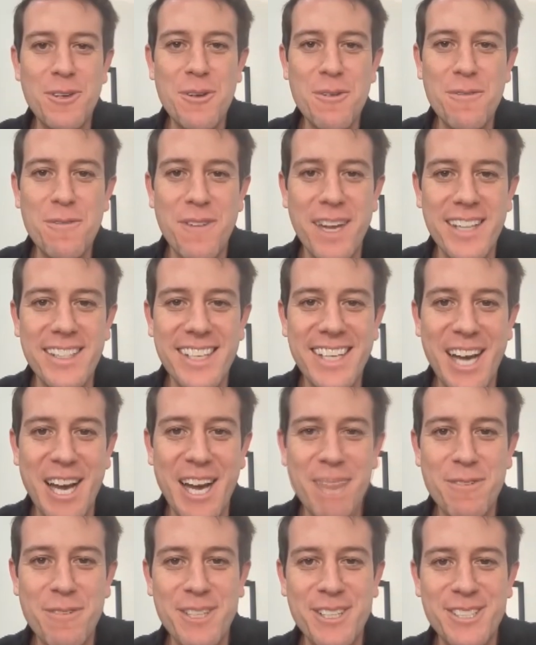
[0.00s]
you find the
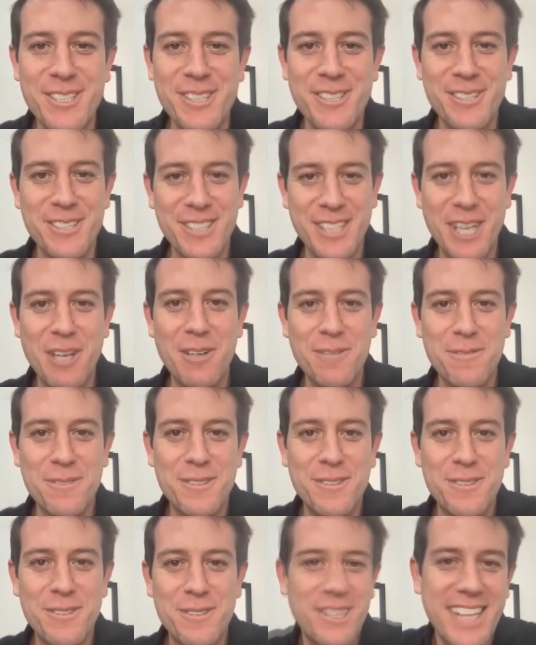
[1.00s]
confidence in
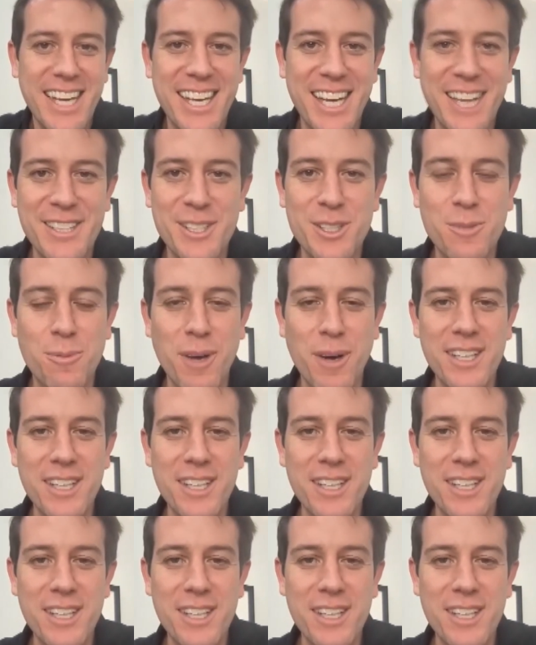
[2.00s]
yourself to take on this